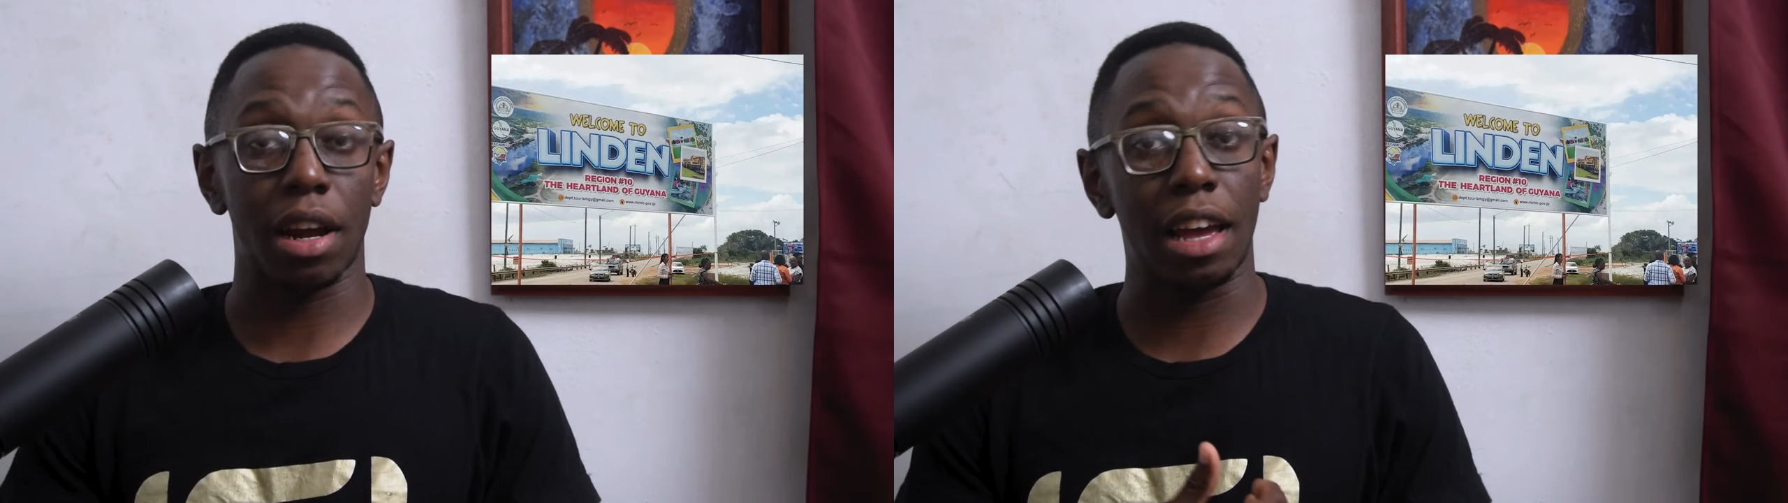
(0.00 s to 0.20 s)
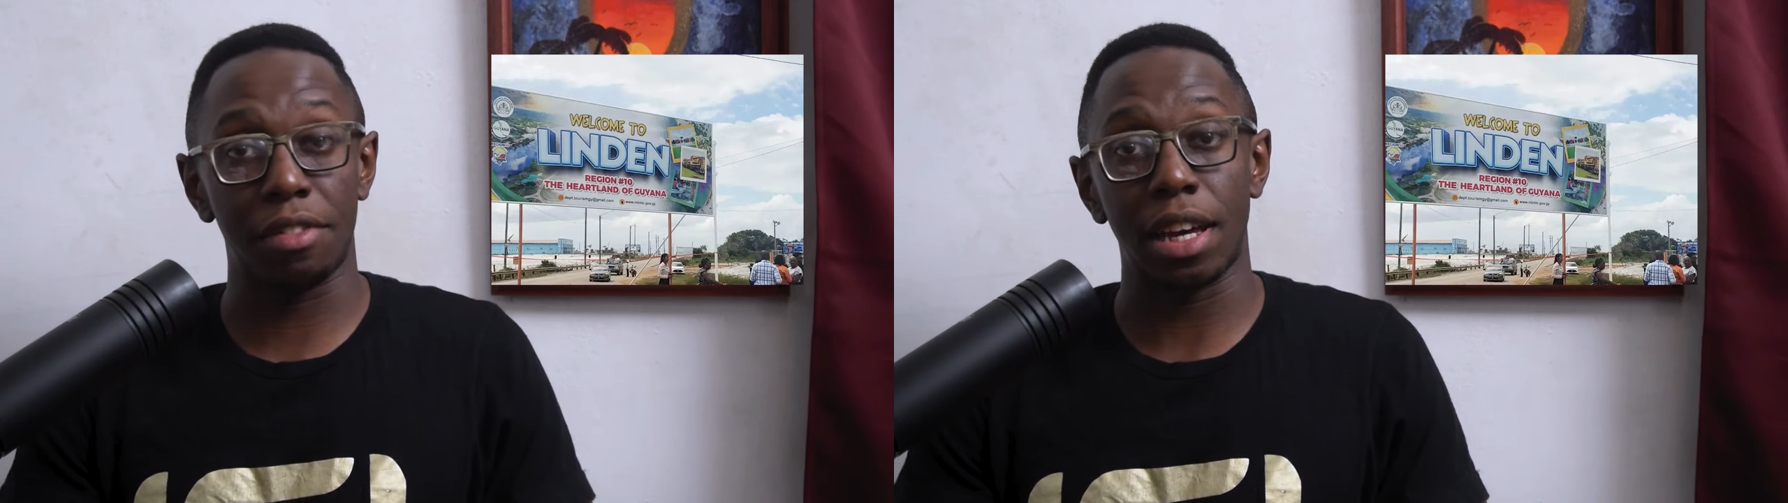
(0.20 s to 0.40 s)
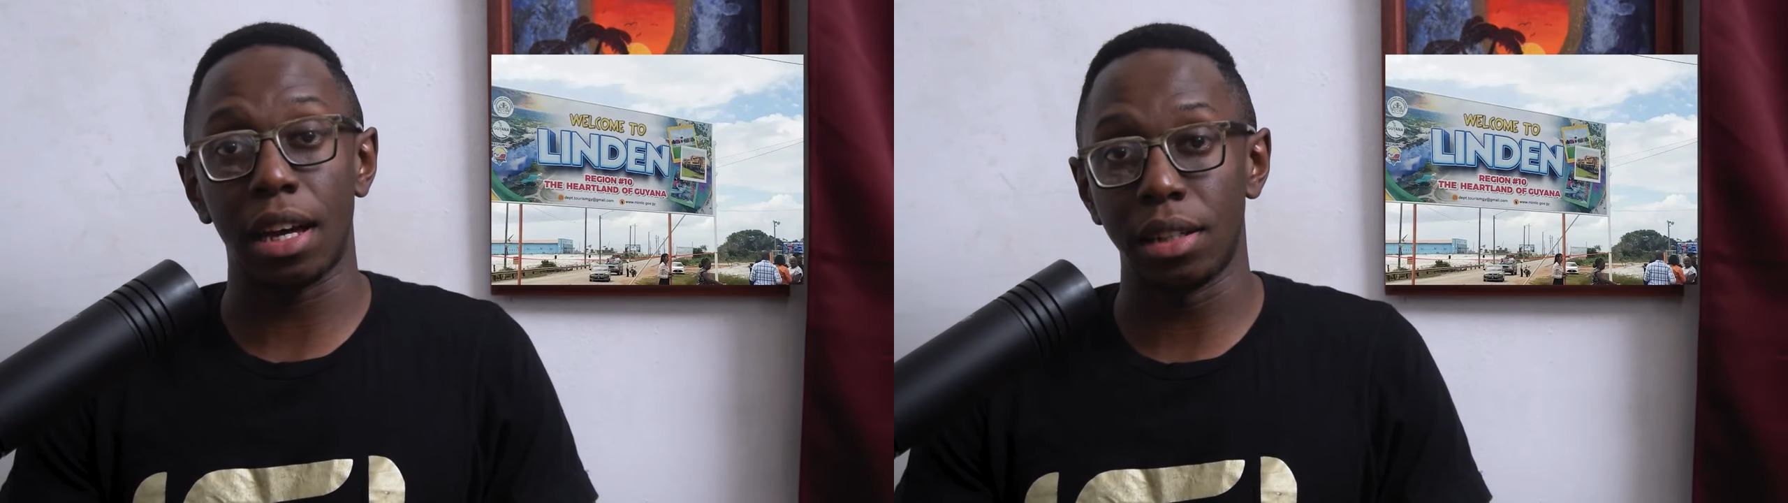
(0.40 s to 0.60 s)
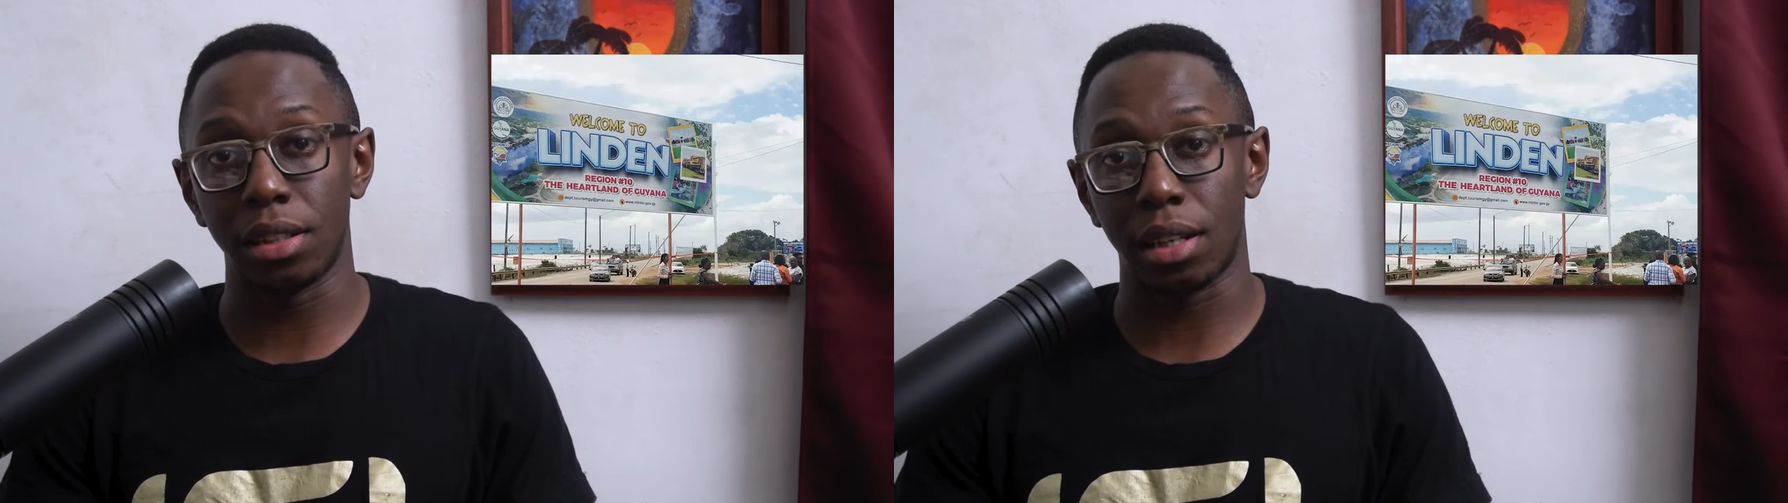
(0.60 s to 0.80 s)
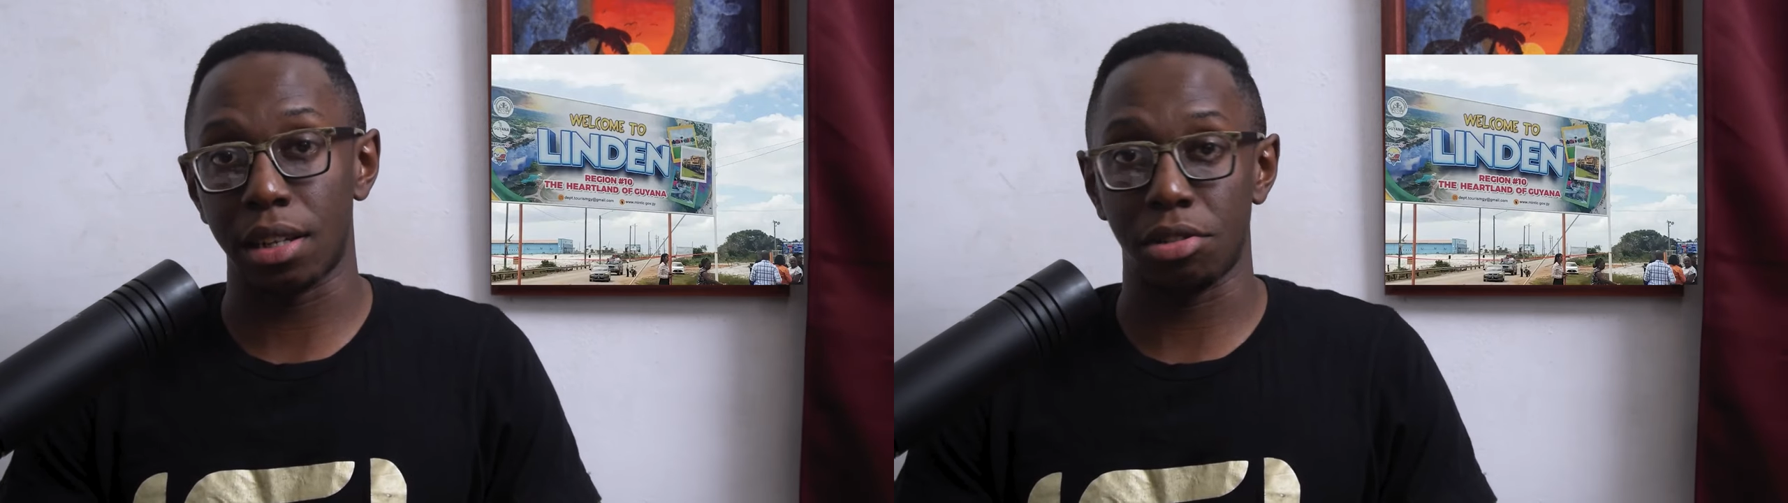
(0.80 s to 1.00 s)

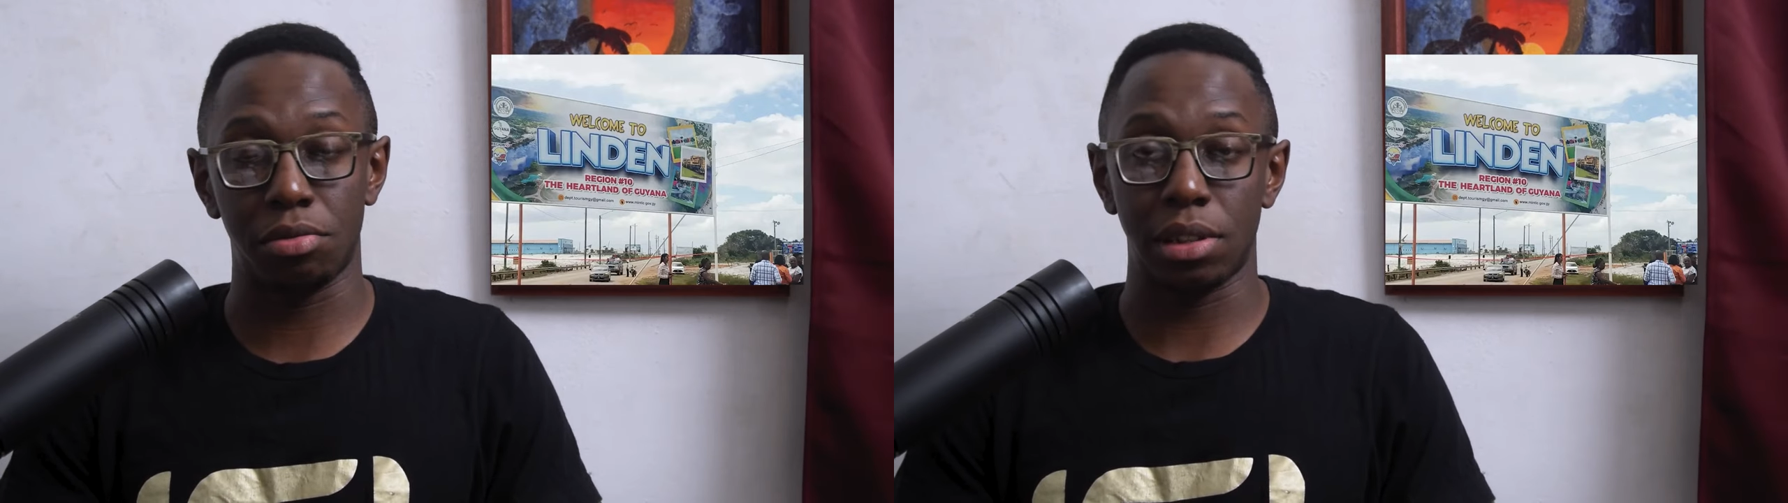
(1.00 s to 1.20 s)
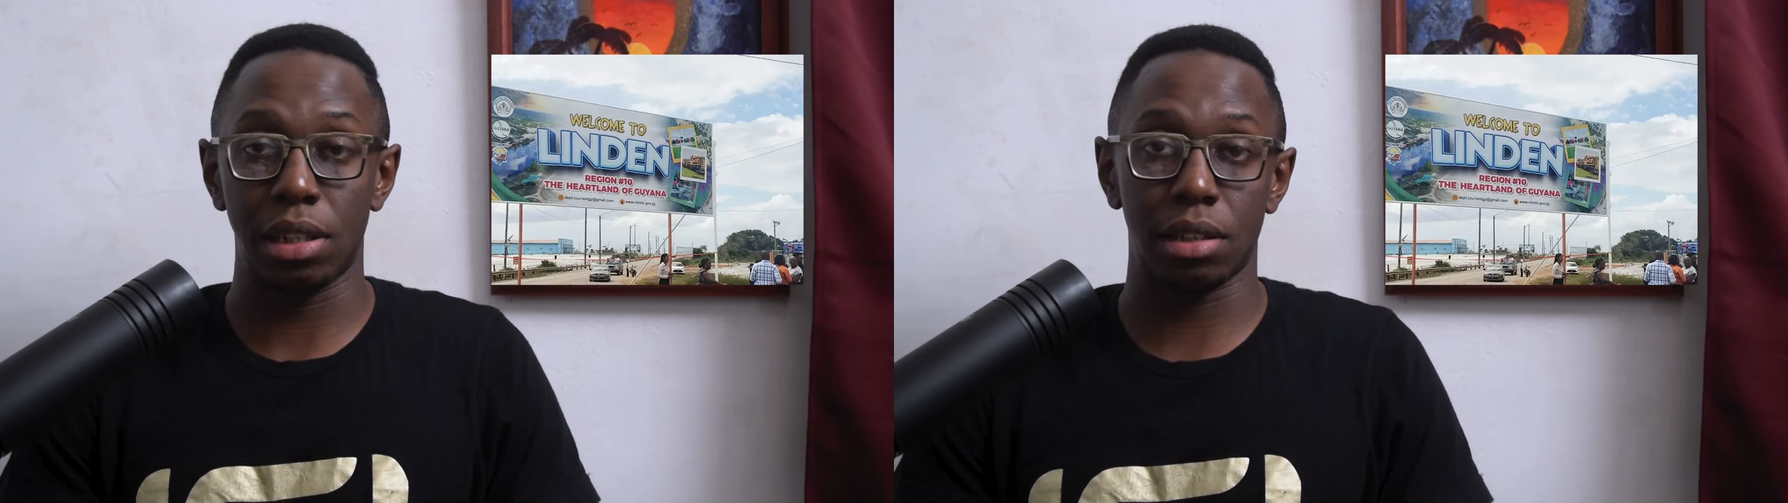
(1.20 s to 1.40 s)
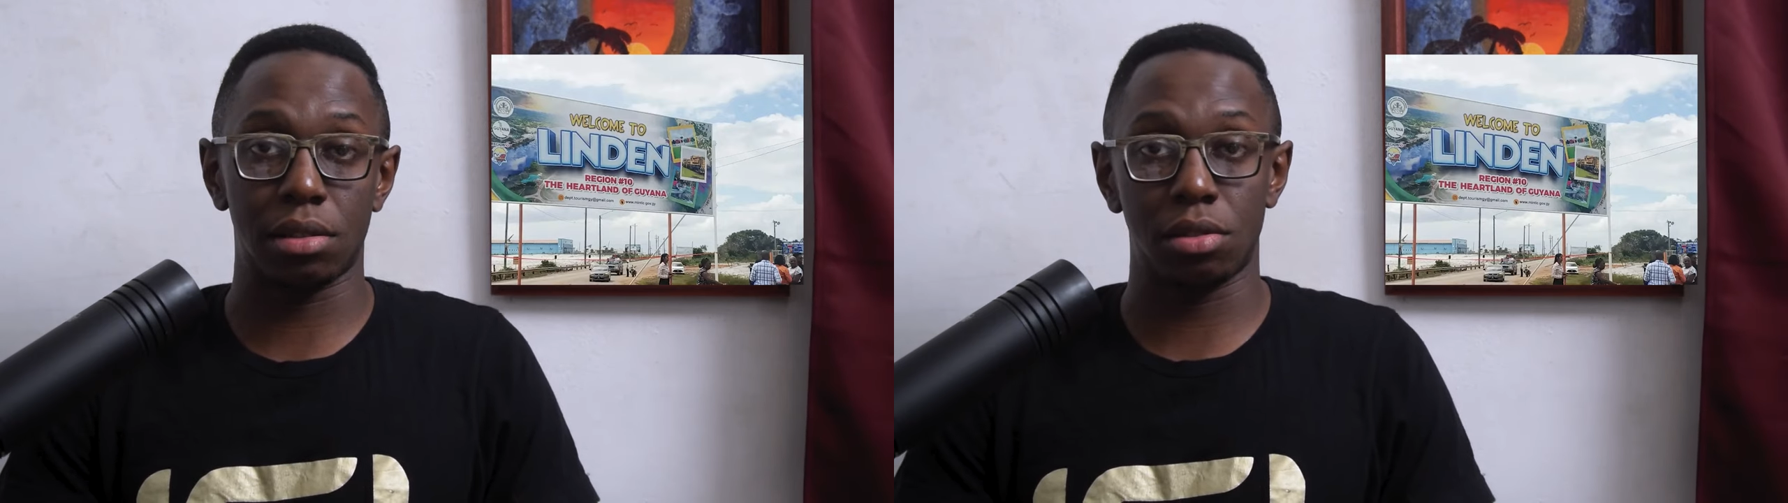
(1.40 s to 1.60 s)
heavy-handed as it relates